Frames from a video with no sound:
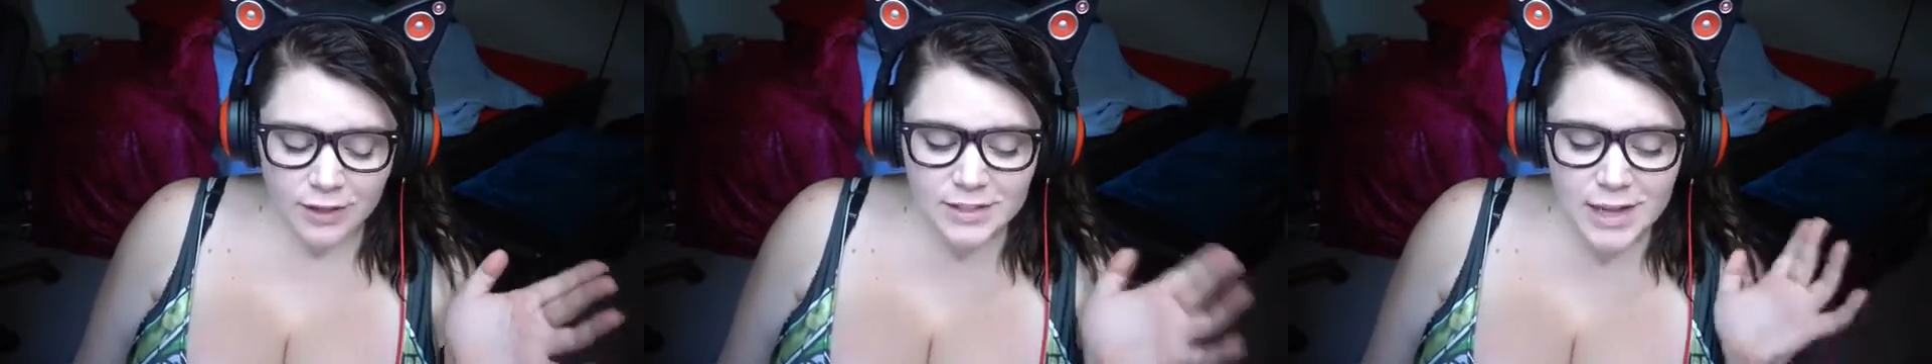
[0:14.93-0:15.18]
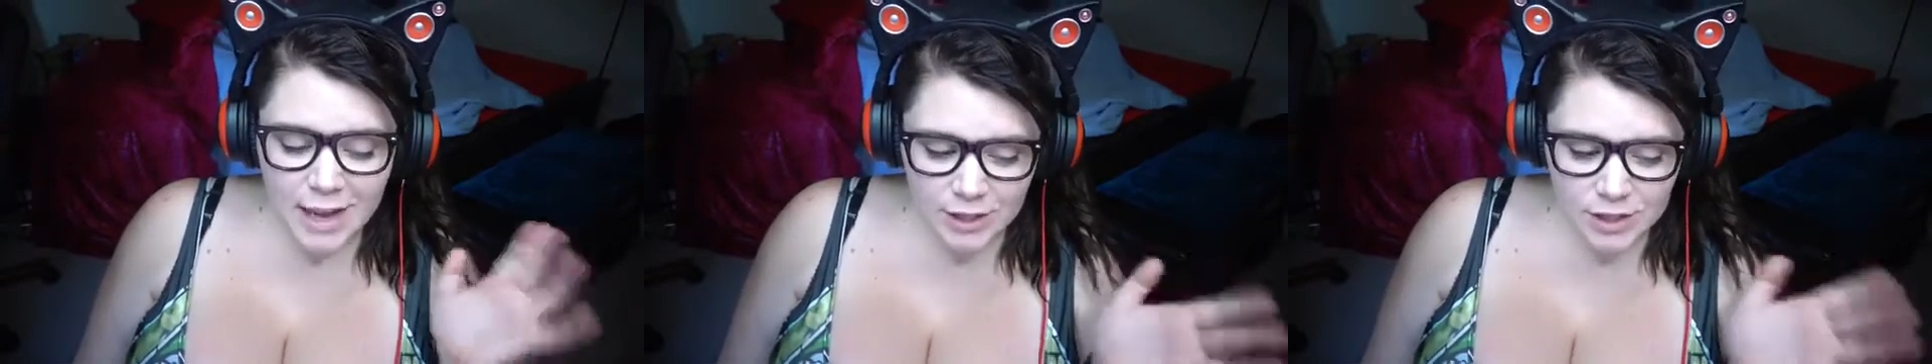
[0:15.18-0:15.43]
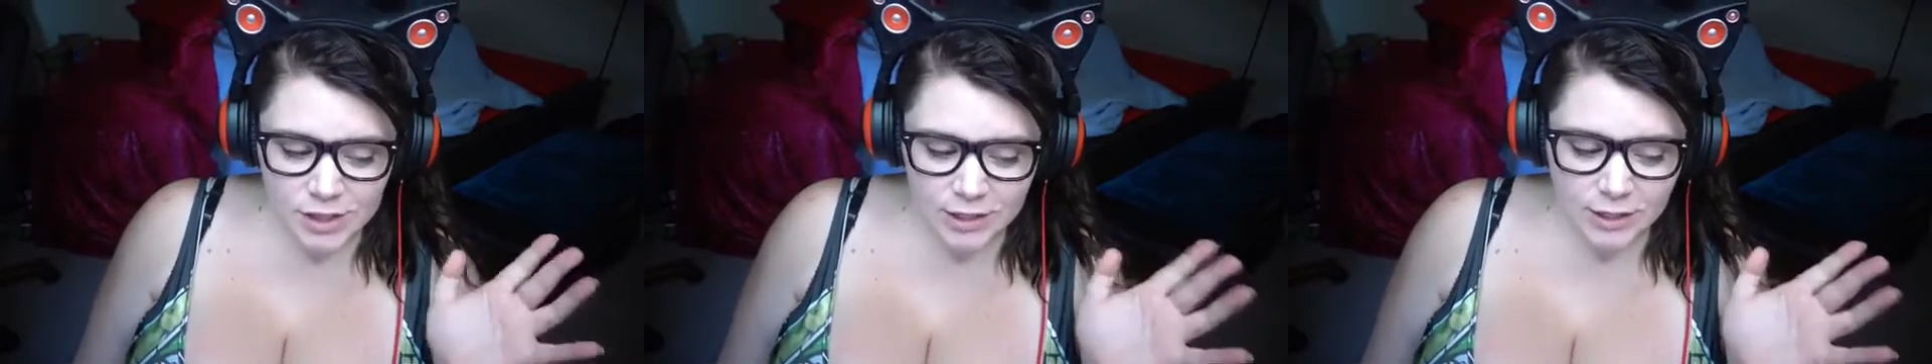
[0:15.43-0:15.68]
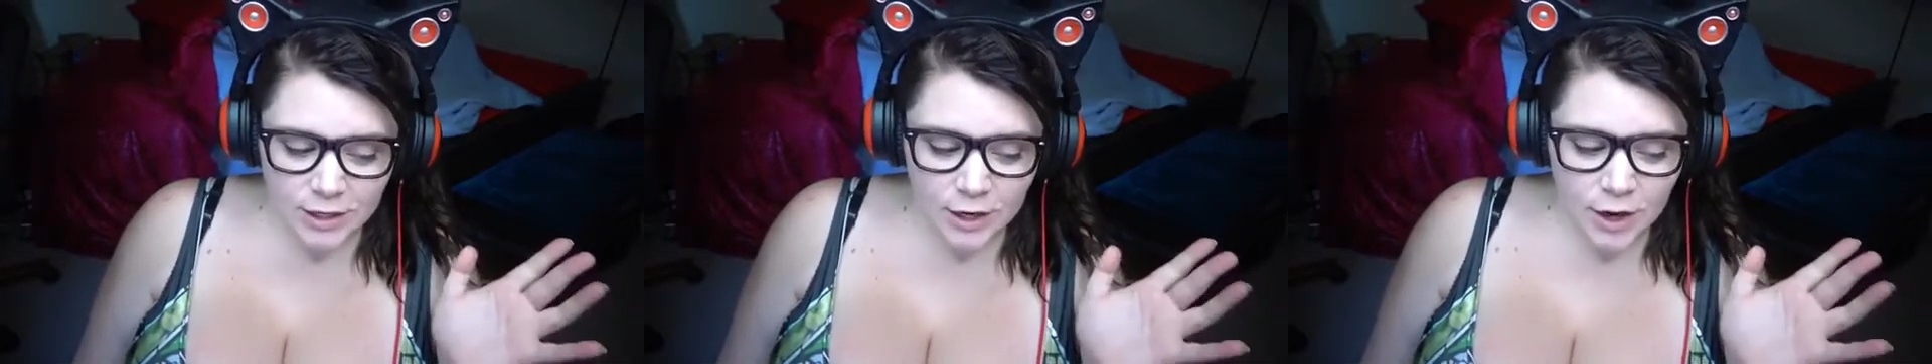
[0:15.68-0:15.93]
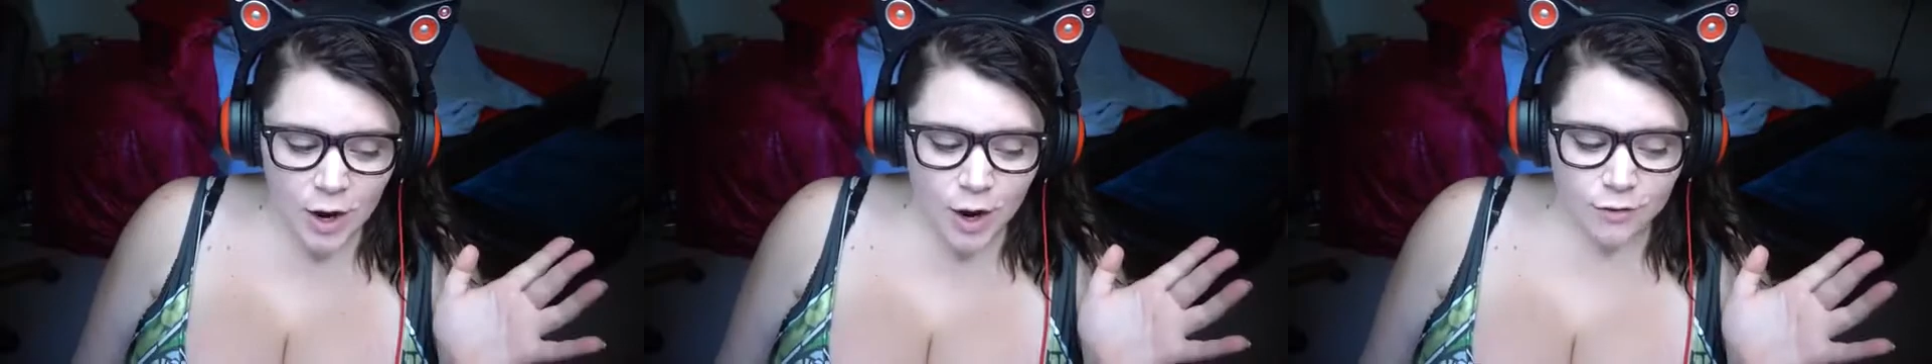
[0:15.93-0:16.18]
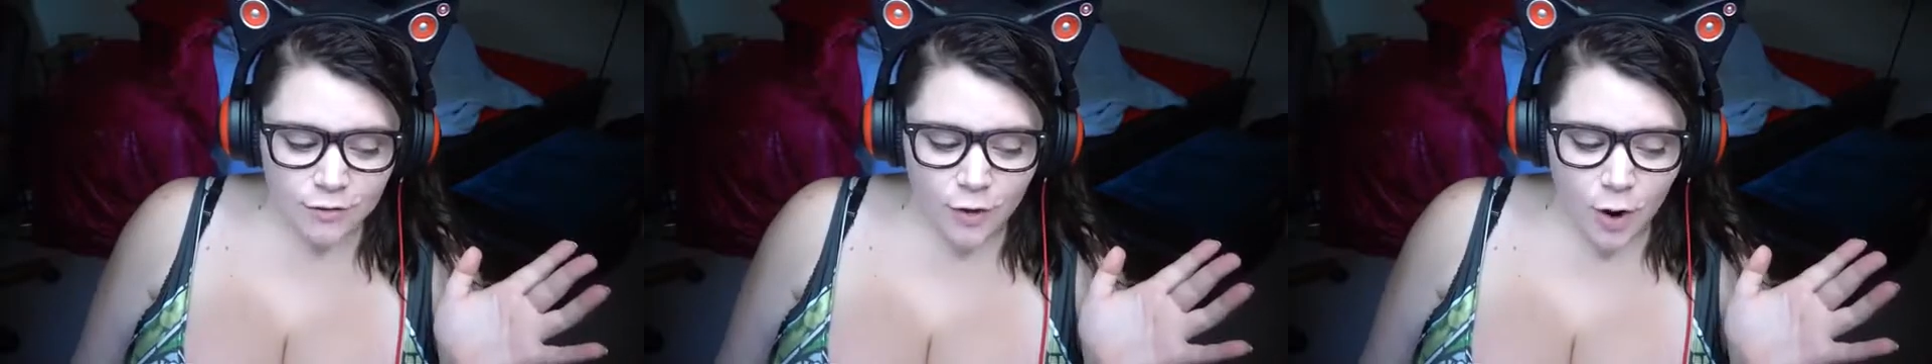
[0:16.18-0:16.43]
attention
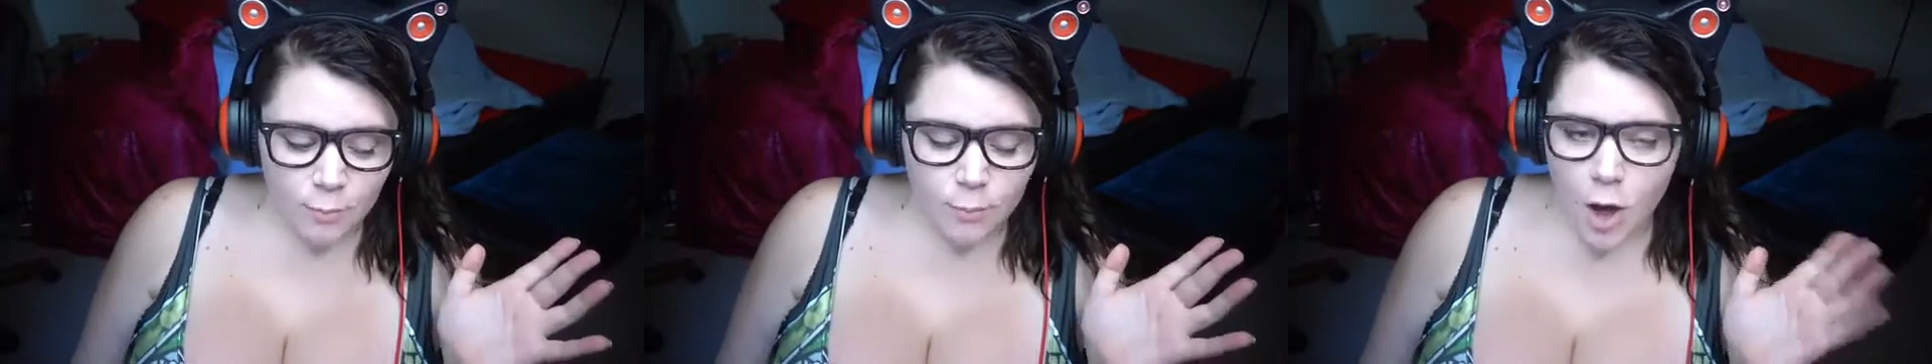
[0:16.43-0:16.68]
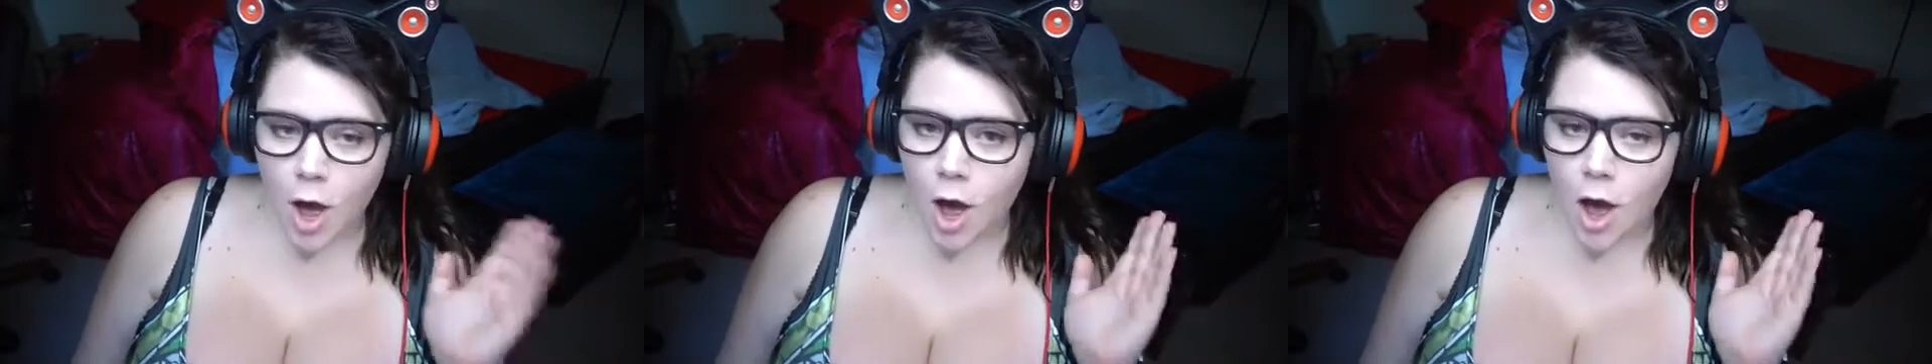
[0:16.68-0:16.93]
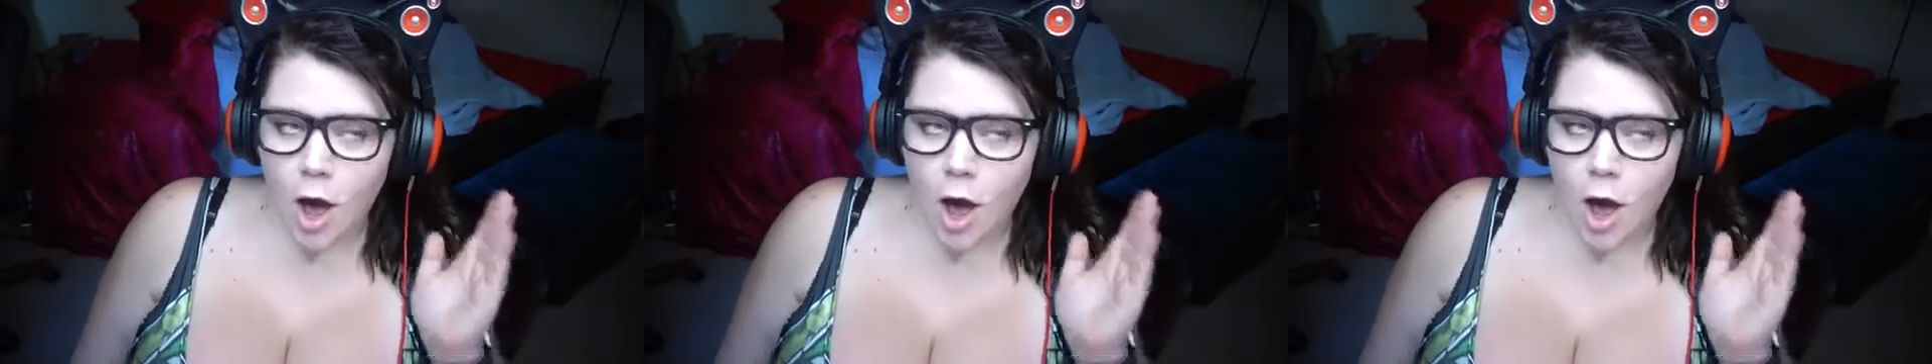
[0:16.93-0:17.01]
from